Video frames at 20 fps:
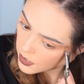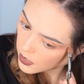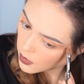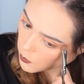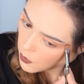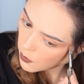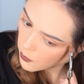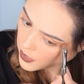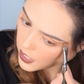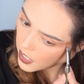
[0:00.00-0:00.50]
And then
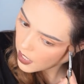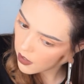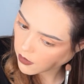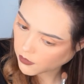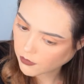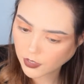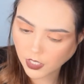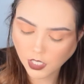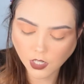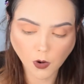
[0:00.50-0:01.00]
when we
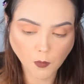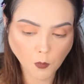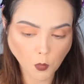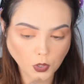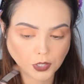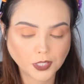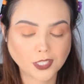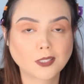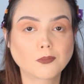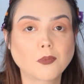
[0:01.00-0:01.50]
have, you know,
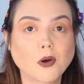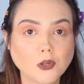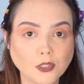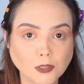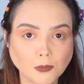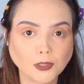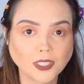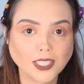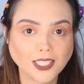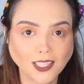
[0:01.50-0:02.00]
more
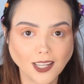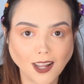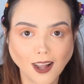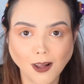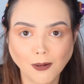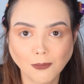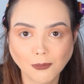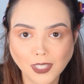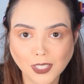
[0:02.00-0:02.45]
disposable income,